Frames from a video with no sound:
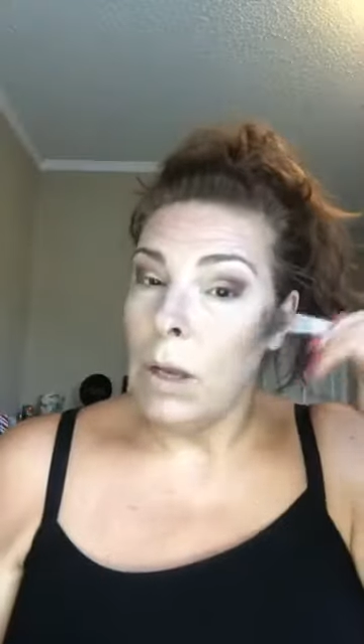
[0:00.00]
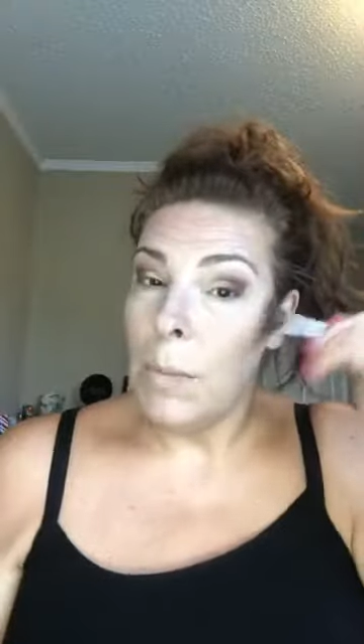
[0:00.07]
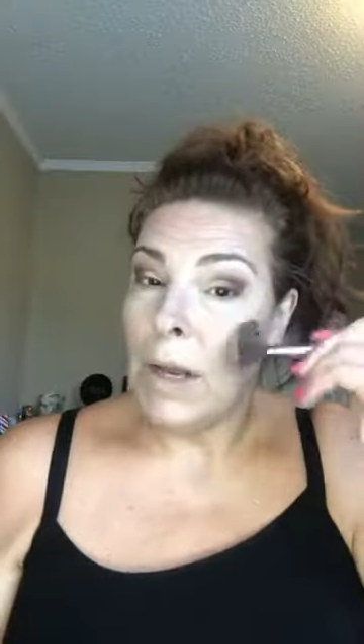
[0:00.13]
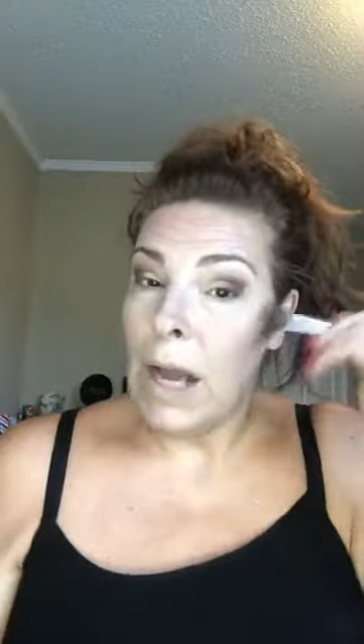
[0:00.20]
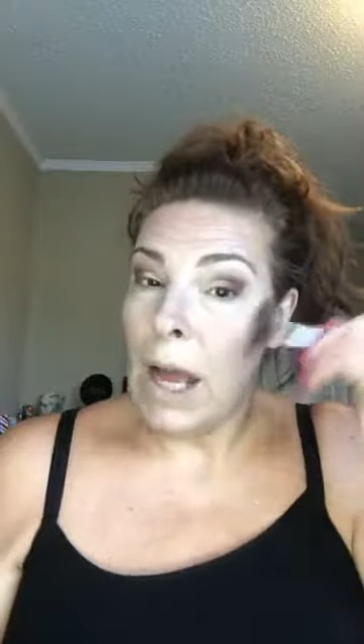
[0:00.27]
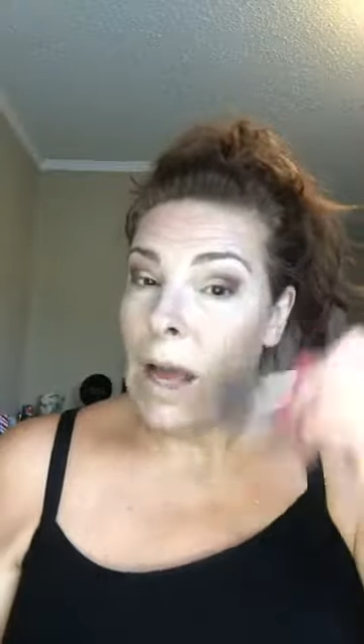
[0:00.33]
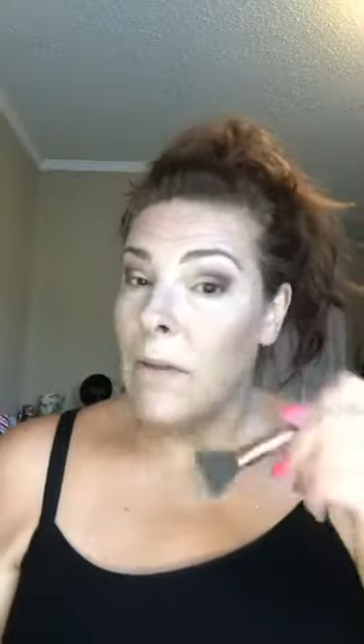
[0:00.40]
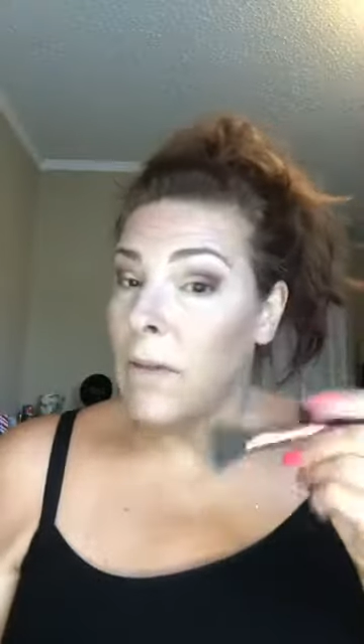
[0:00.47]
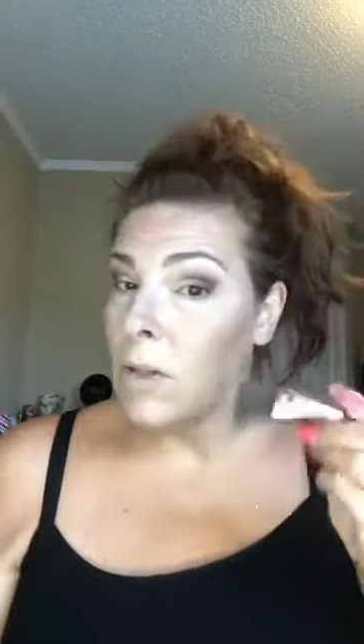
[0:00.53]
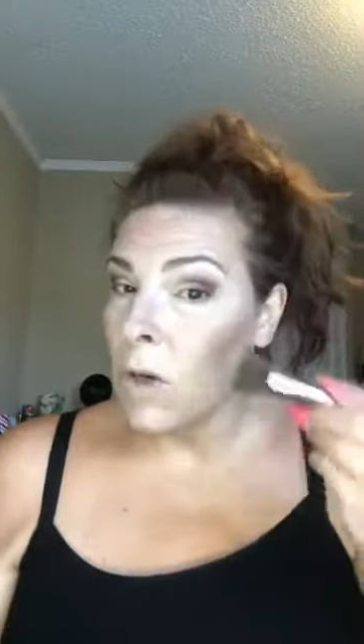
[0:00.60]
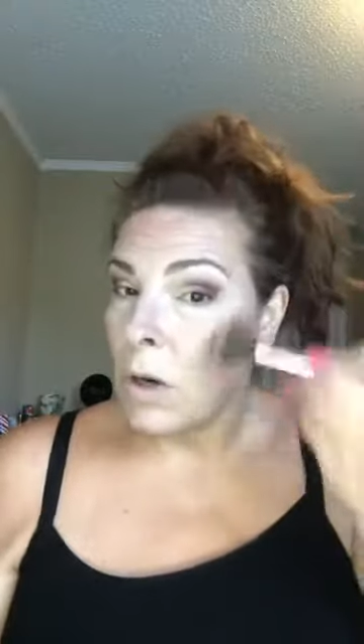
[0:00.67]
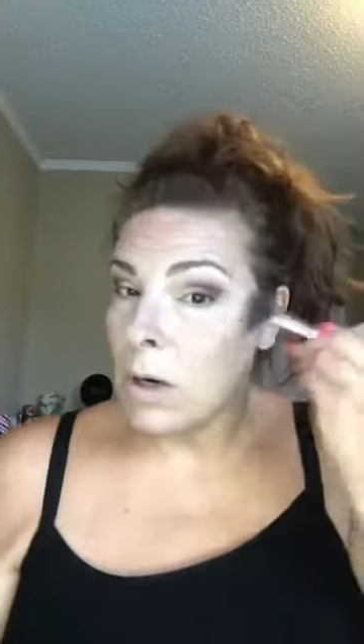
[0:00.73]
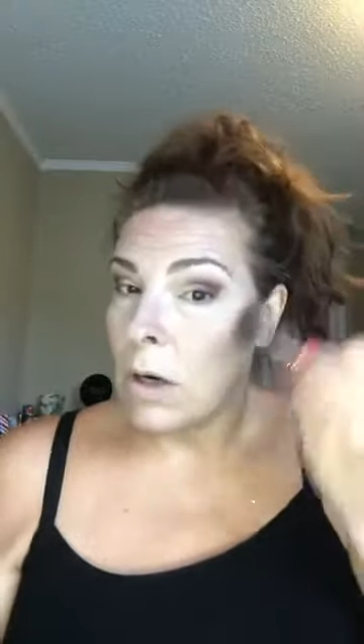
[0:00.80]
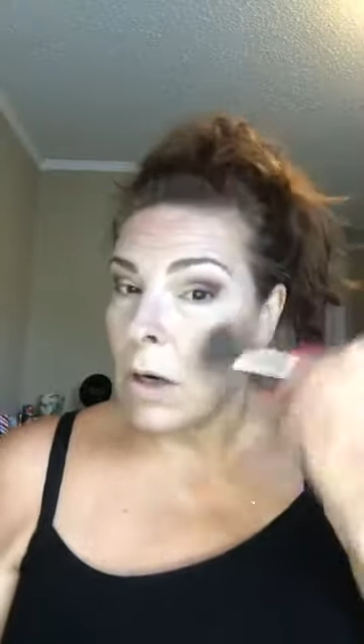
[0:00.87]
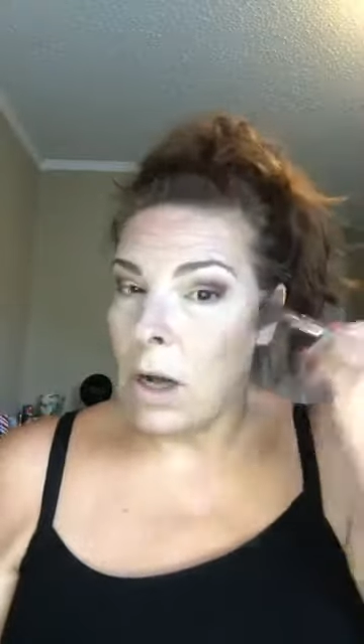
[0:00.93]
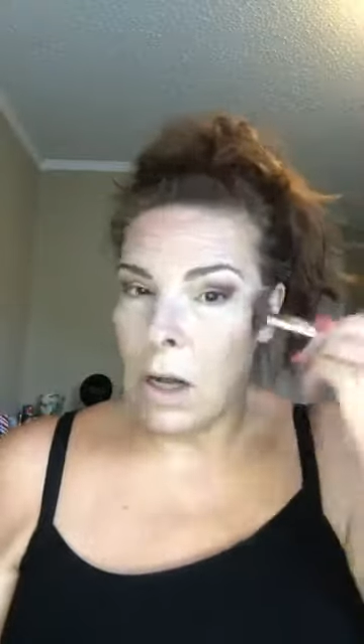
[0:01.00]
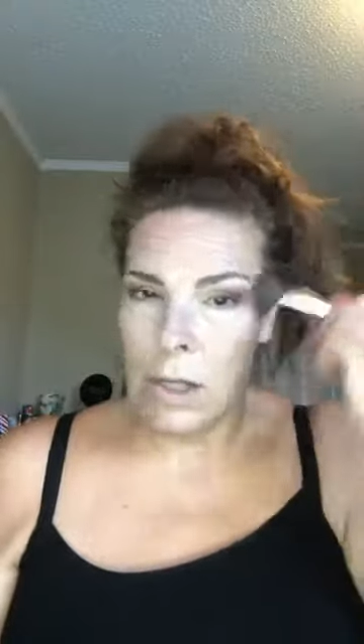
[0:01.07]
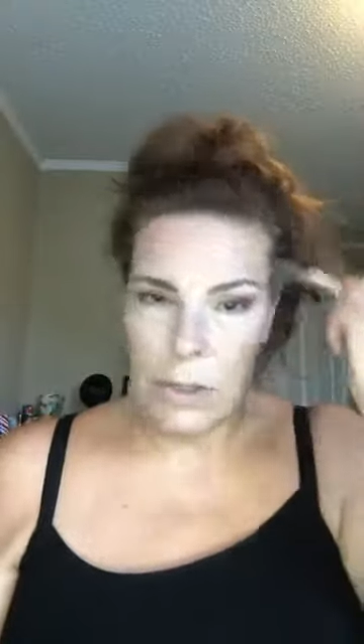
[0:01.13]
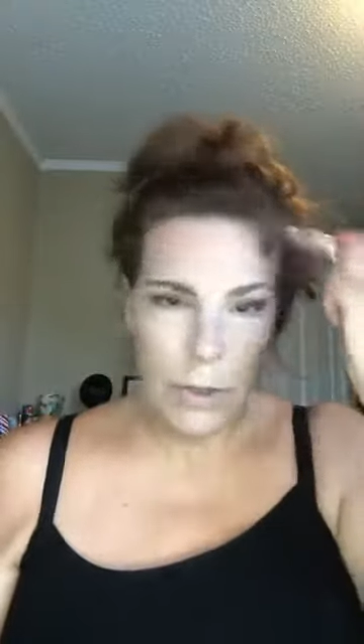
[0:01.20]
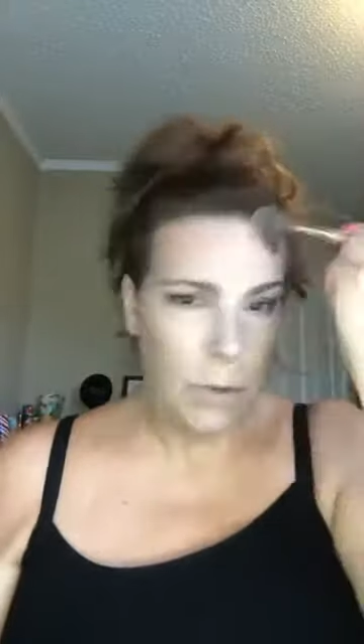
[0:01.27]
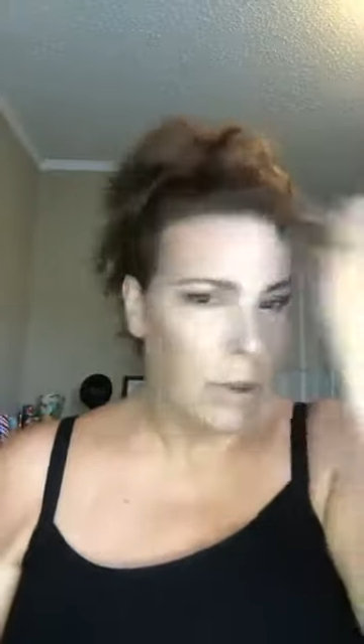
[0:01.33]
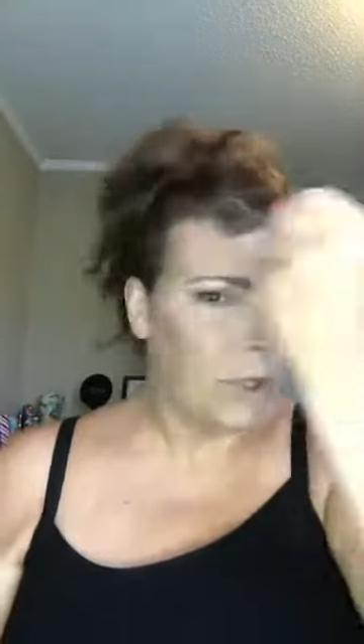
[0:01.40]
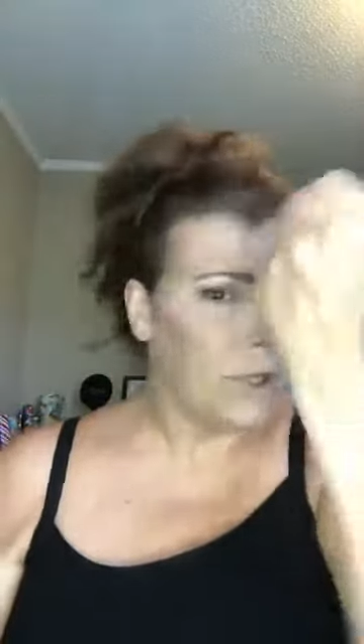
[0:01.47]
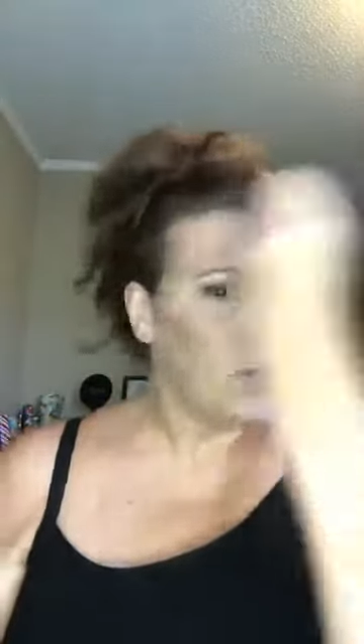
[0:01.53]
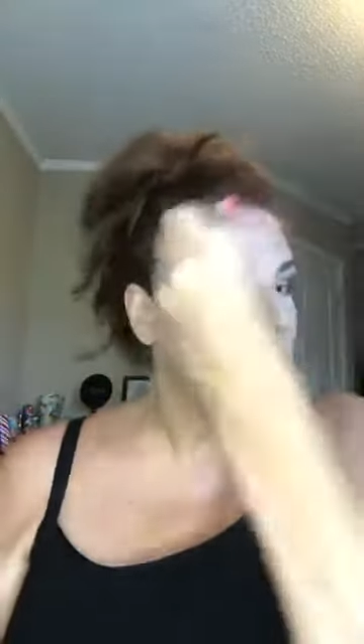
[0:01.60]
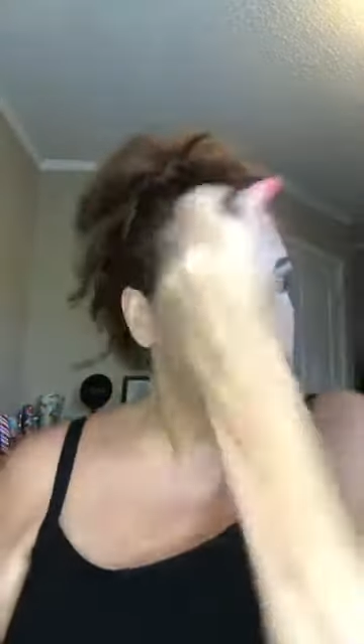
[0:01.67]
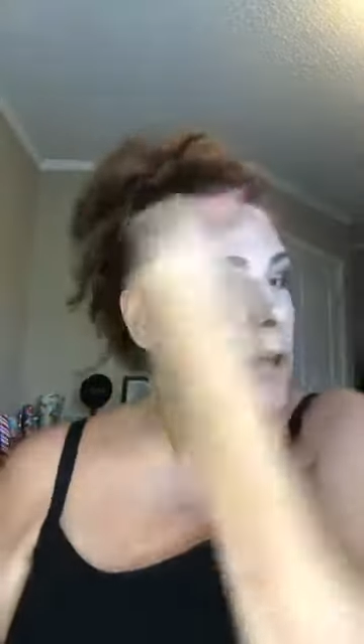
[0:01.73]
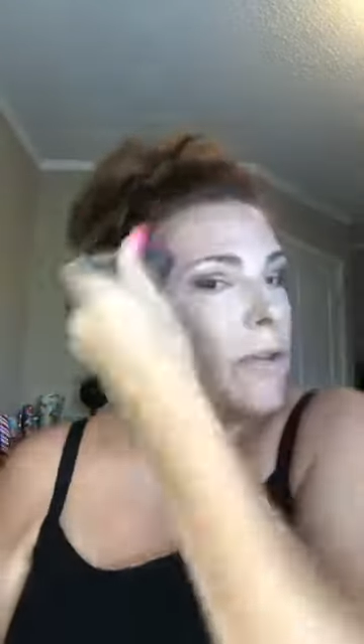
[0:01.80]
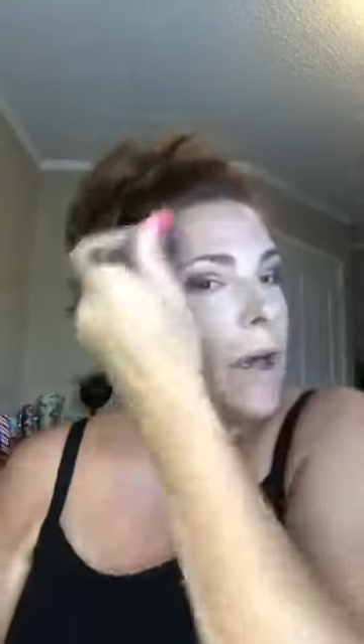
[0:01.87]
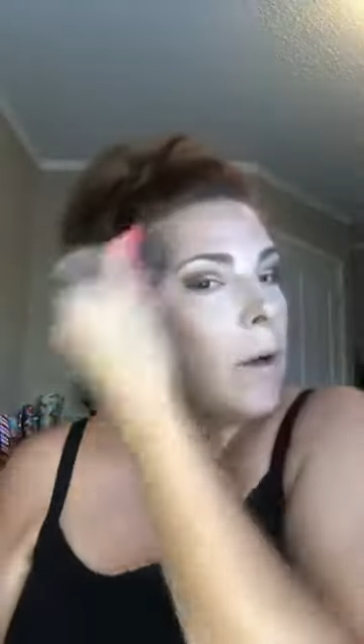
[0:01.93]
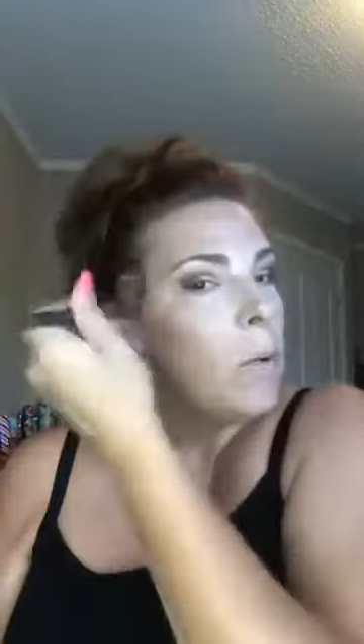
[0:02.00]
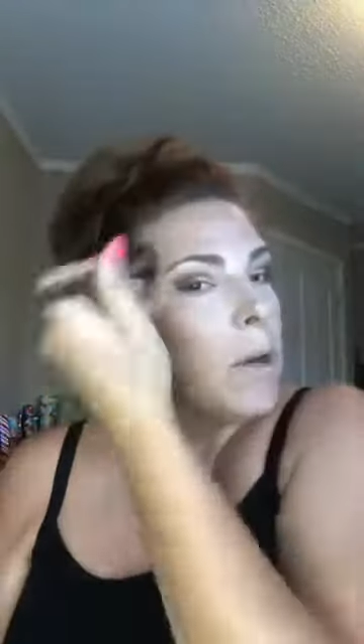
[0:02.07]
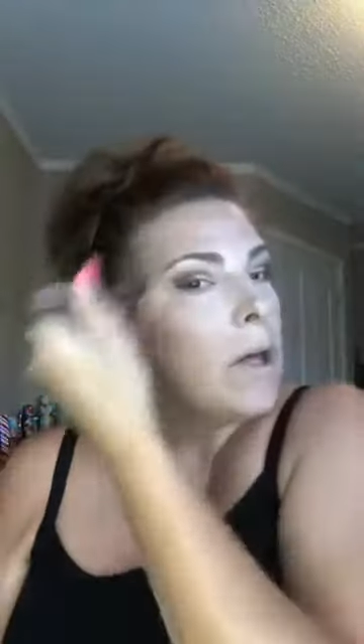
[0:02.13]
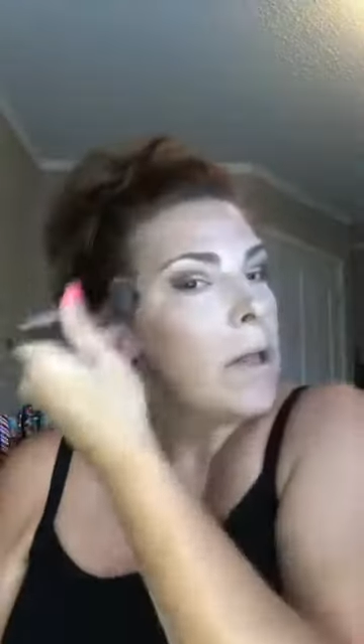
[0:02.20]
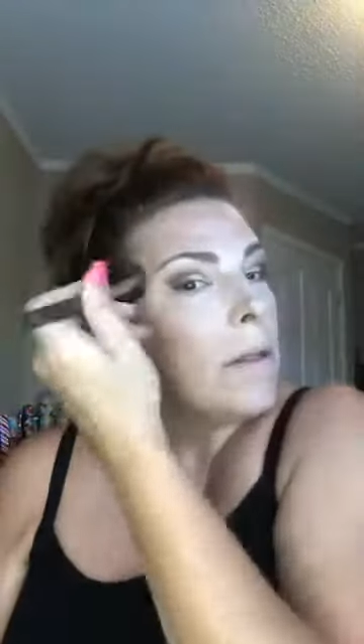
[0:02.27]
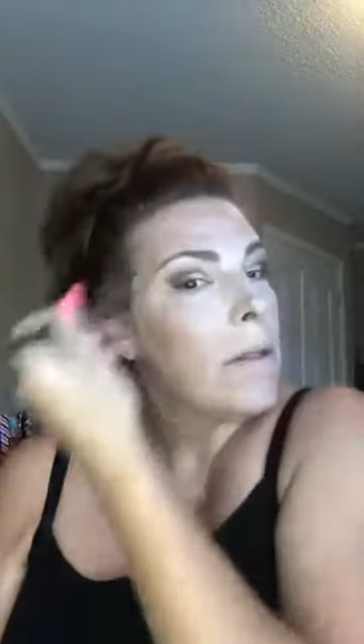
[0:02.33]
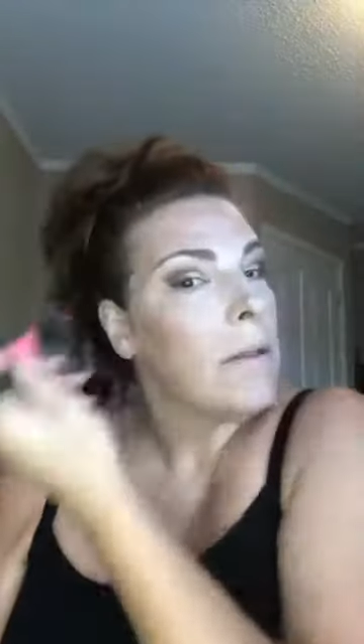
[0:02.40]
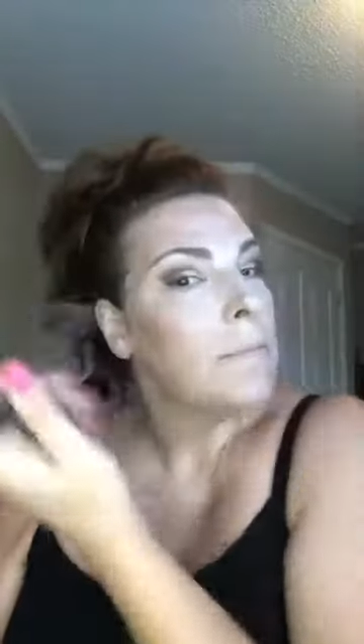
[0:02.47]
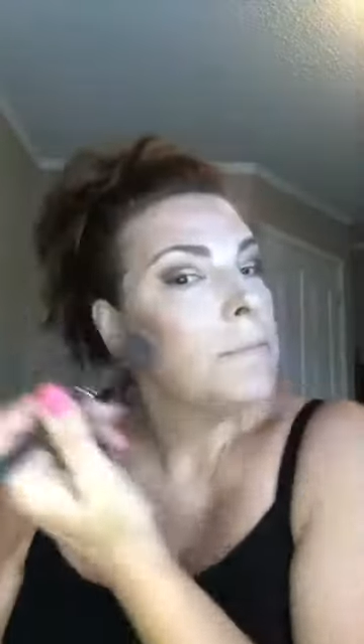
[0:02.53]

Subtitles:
I mean, I have a darker contour, and you can do that with.